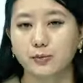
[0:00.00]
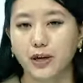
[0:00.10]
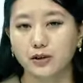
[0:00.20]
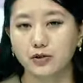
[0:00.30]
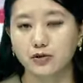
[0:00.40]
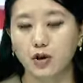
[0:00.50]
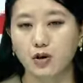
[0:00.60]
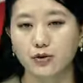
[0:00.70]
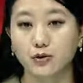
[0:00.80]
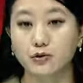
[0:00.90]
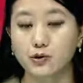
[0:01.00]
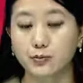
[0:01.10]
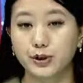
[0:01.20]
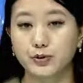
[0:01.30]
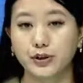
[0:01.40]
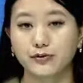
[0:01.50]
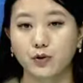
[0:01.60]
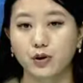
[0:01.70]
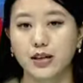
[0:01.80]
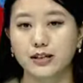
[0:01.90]
Macron on October
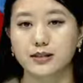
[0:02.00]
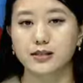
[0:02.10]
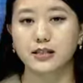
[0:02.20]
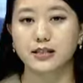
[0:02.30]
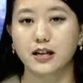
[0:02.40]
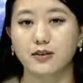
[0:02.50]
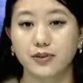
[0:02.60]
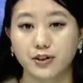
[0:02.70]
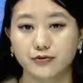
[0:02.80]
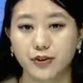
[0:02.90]
24 landed in Tel Aviv